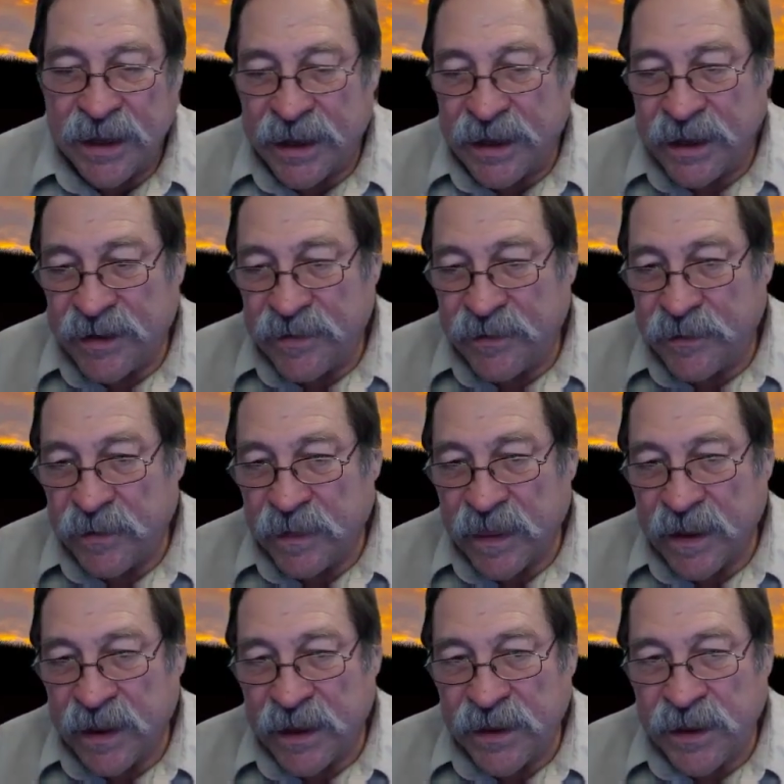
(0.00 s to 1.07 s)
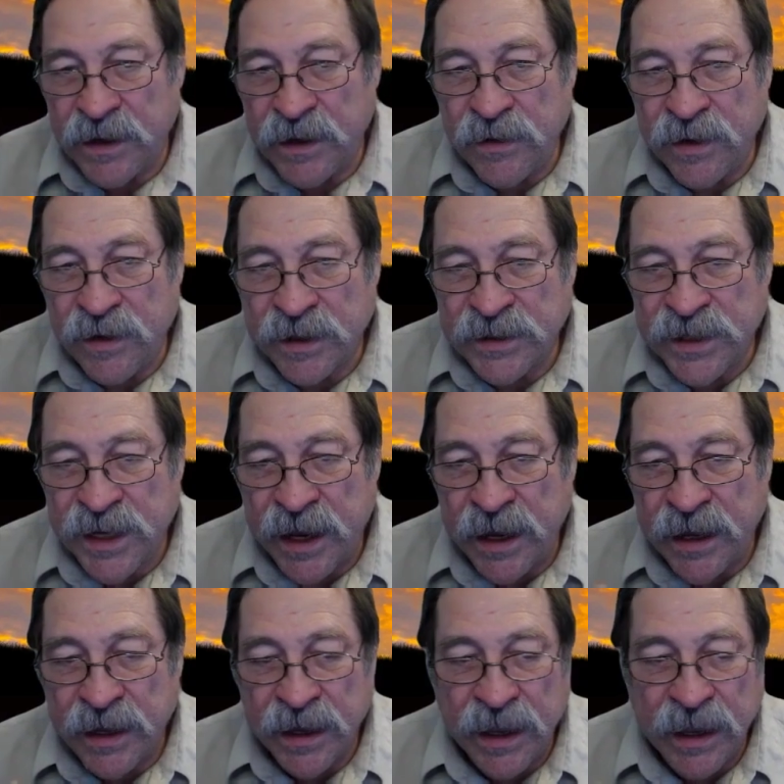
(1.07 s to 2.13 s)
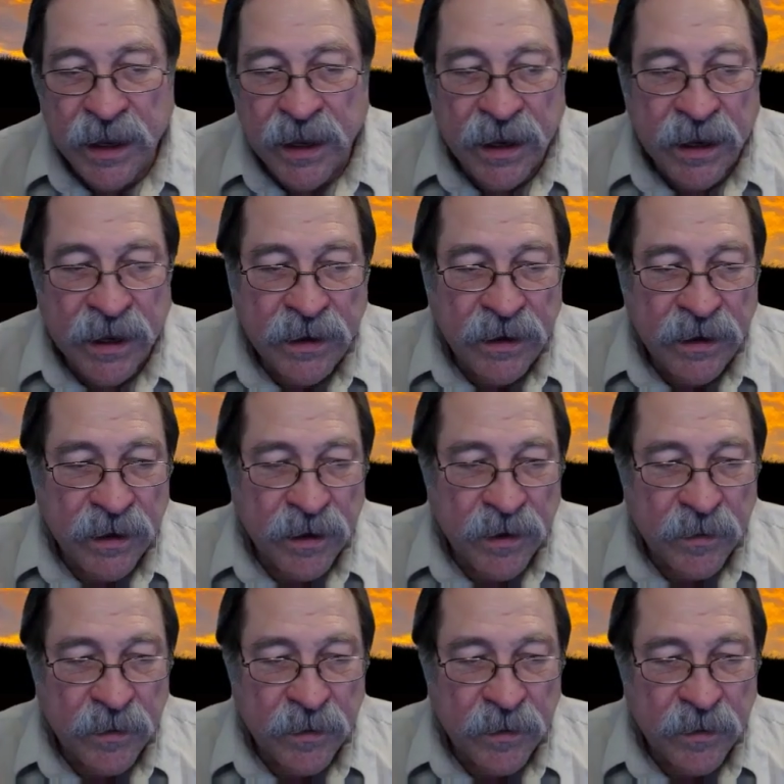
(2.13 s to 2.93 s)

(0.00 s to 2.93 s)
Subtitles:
Uh, and then you can take and